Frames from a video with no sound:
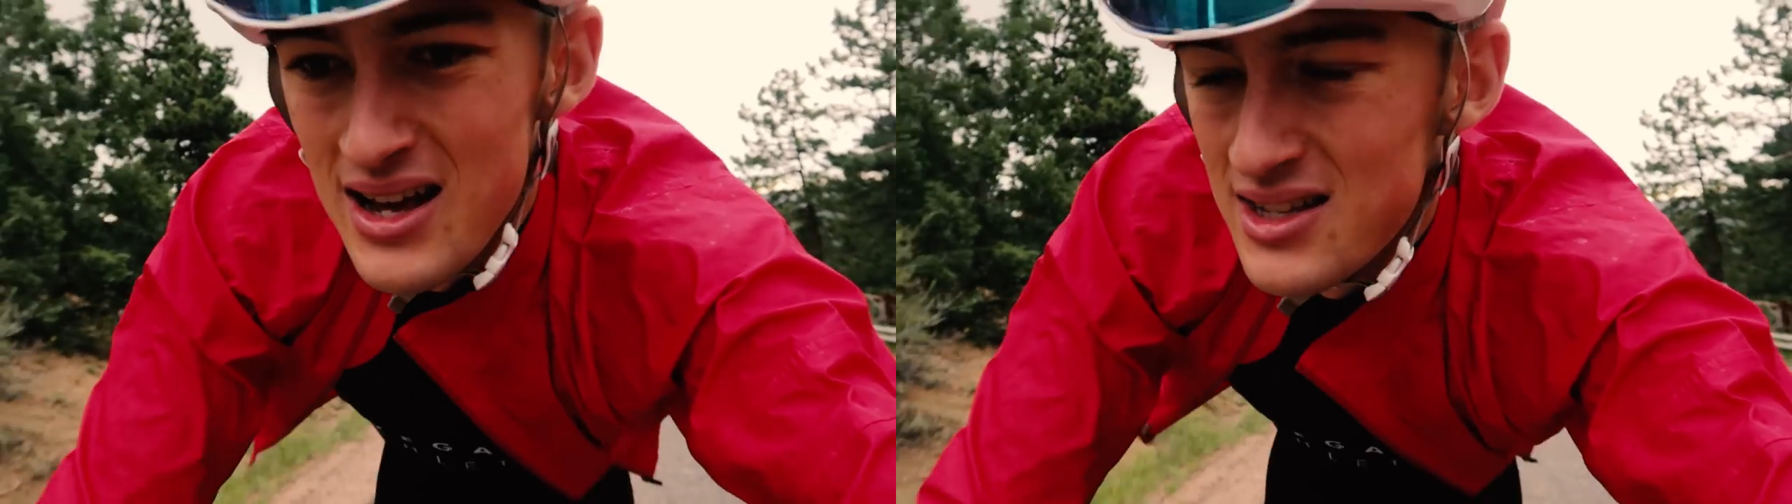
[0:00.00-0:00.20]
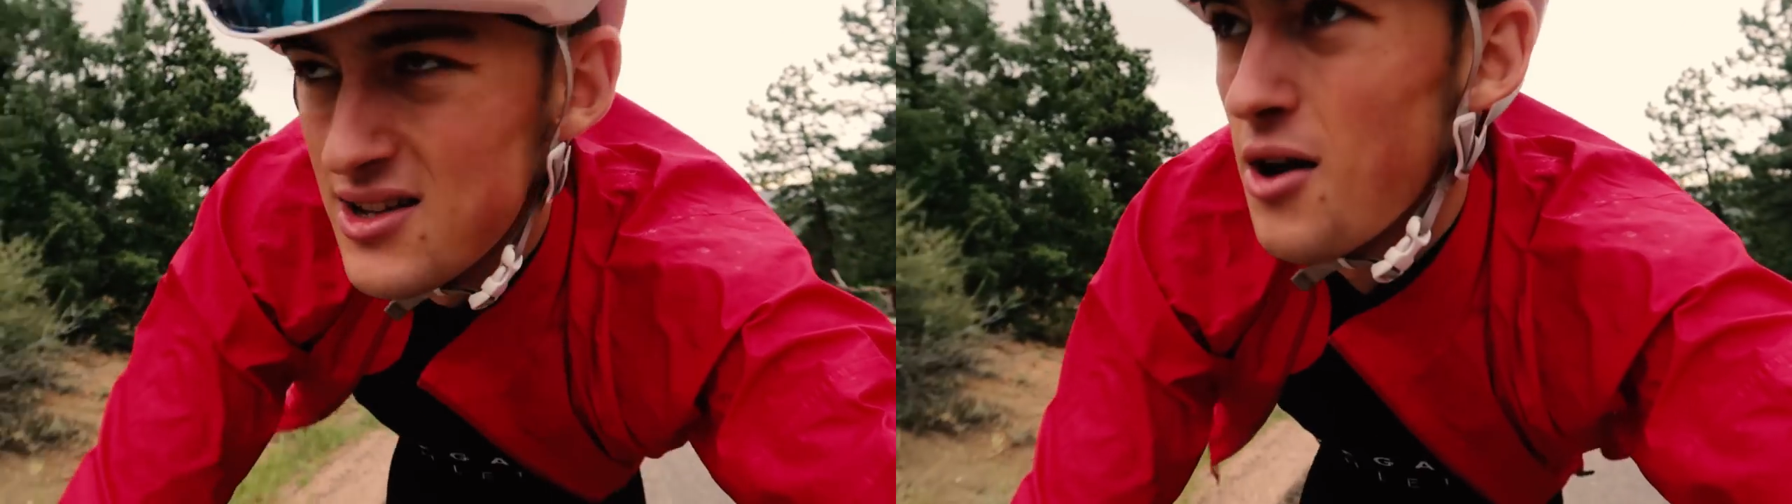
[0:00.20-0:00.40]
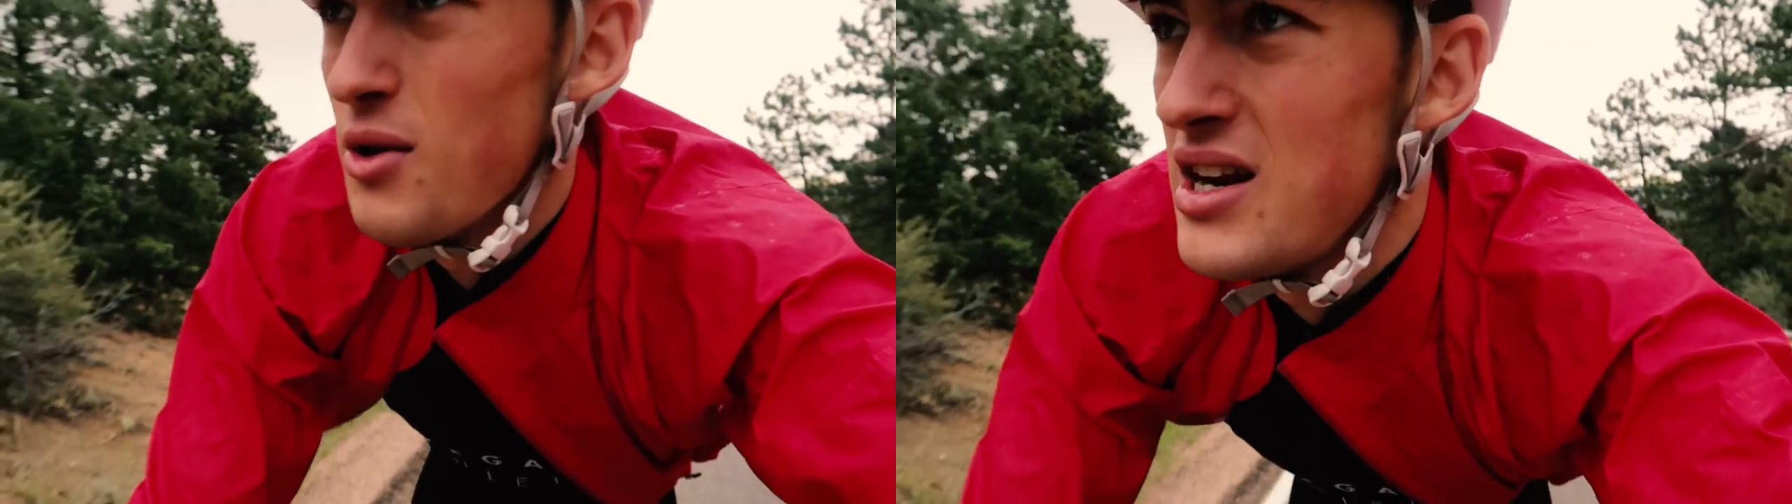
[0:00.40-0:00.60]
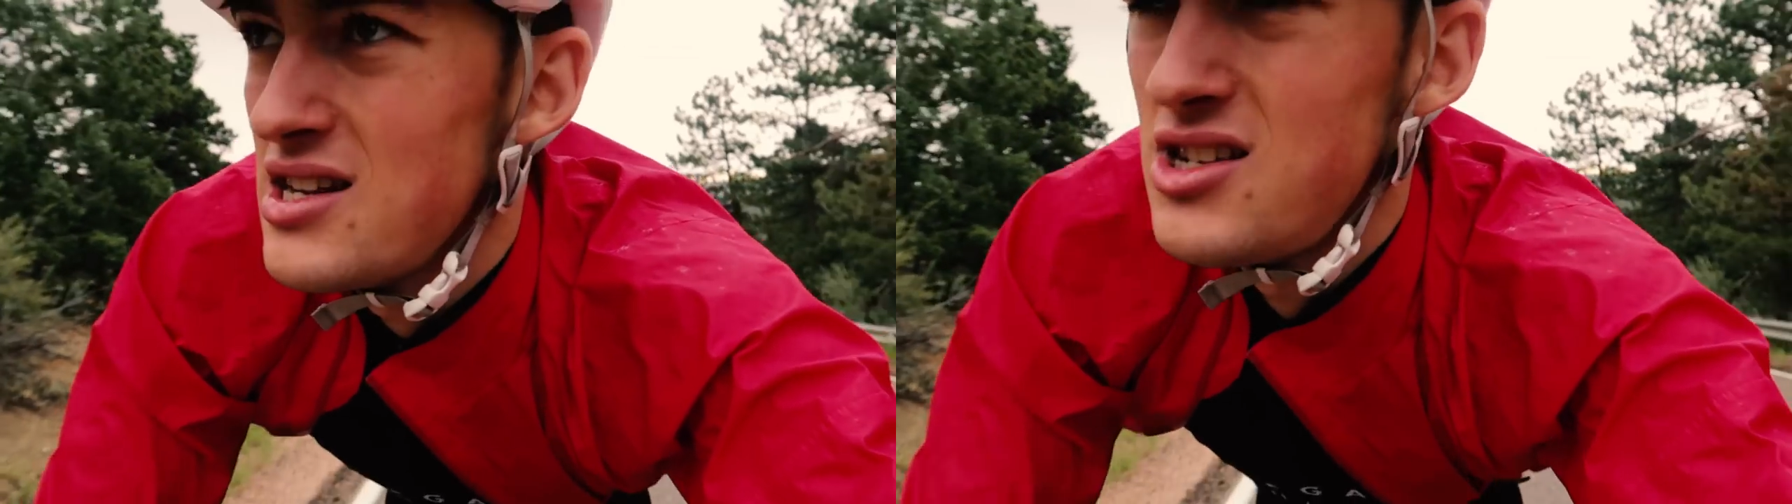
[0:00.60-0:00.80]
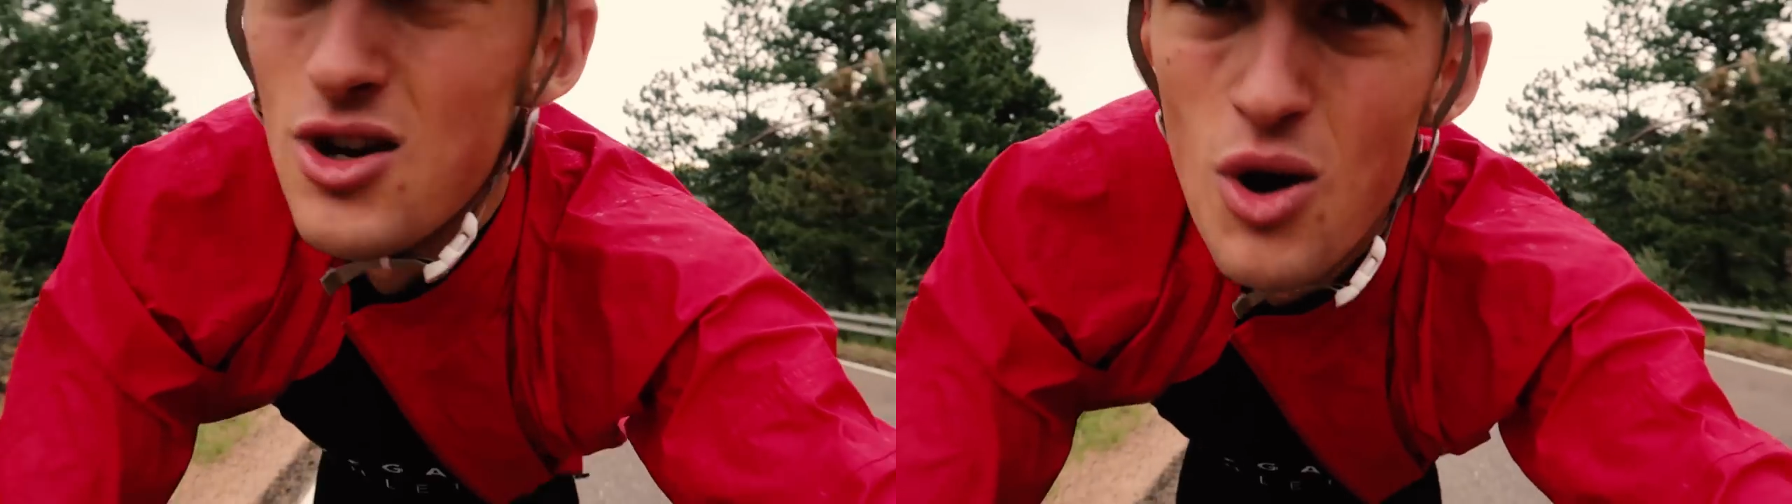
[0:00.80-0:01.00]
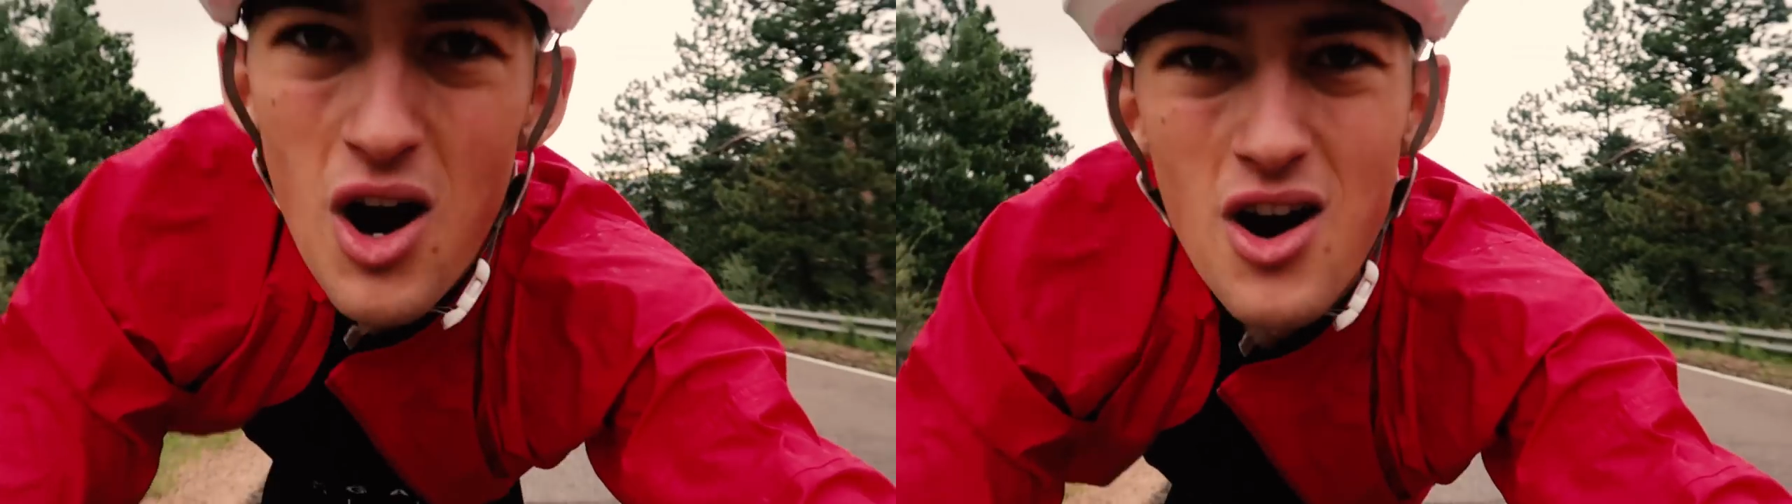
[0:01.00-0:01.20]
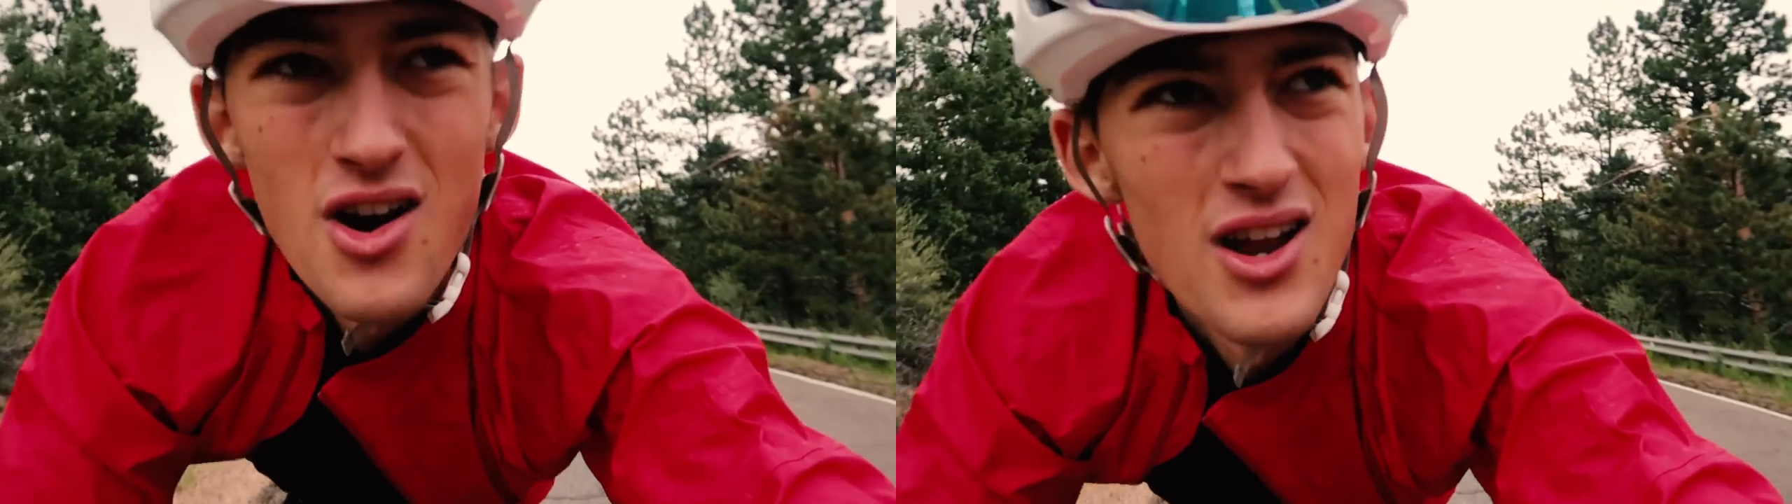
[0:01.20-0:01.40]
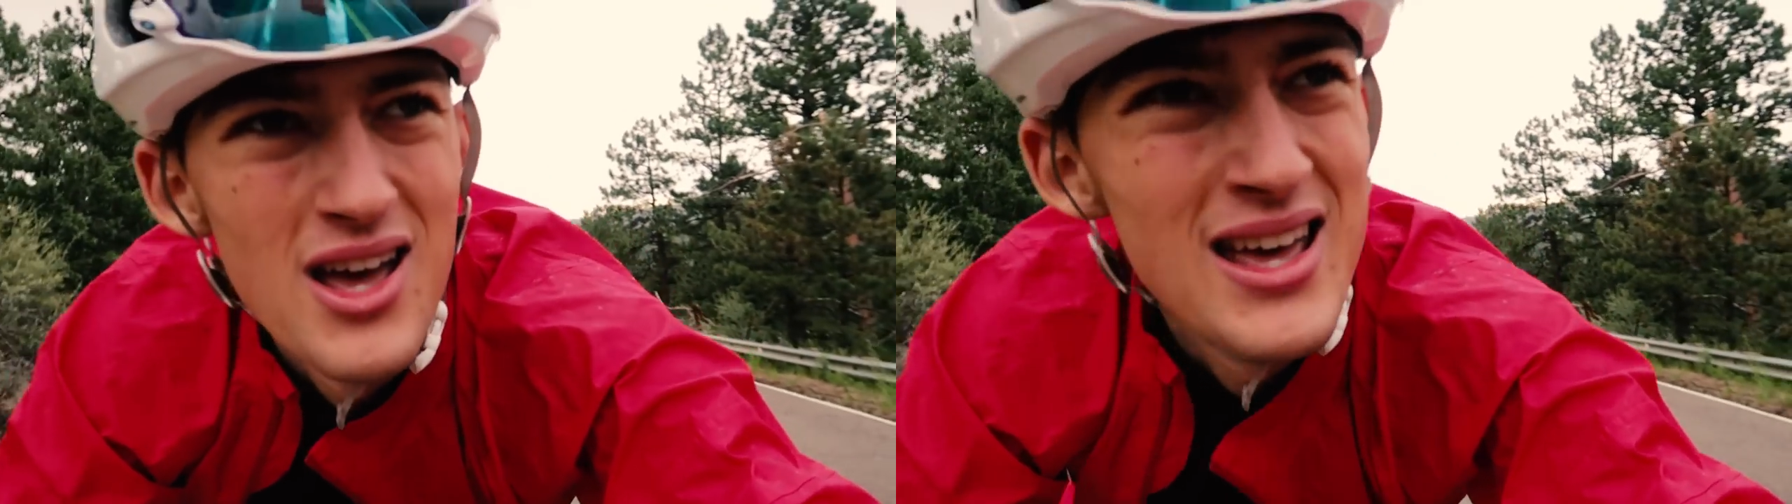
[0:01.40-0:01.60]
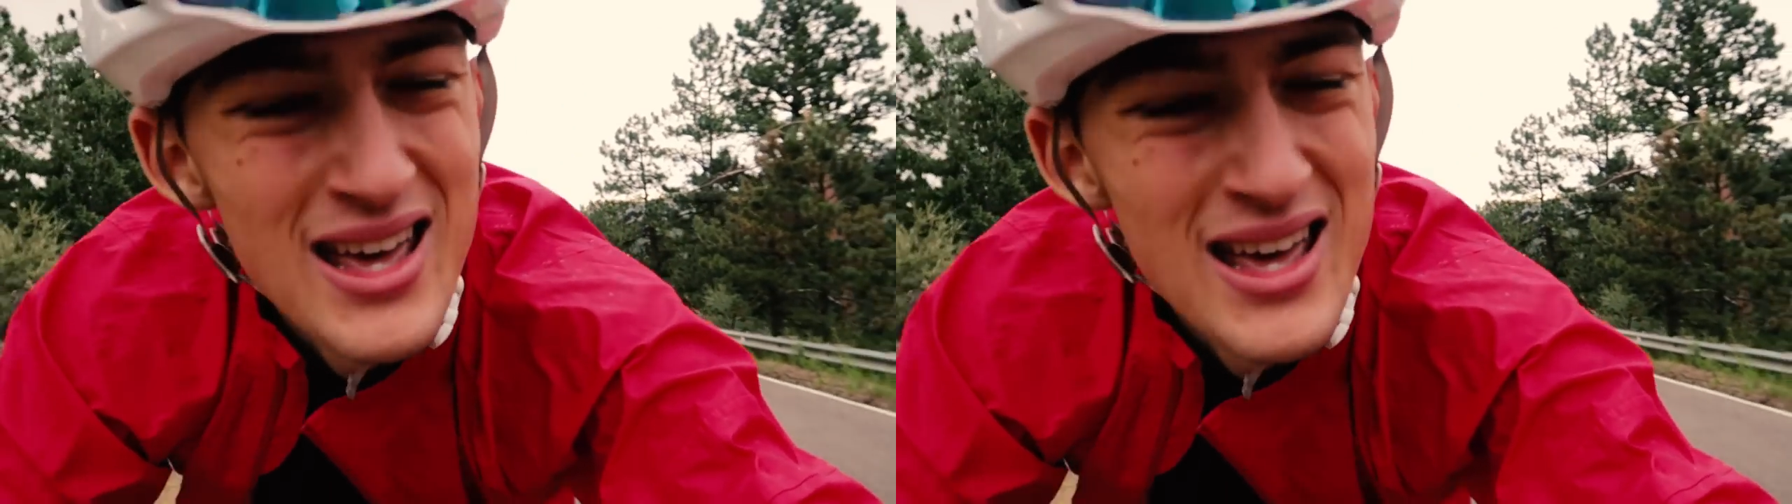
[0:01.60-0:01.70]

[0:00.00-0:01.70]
It's not raining too hard.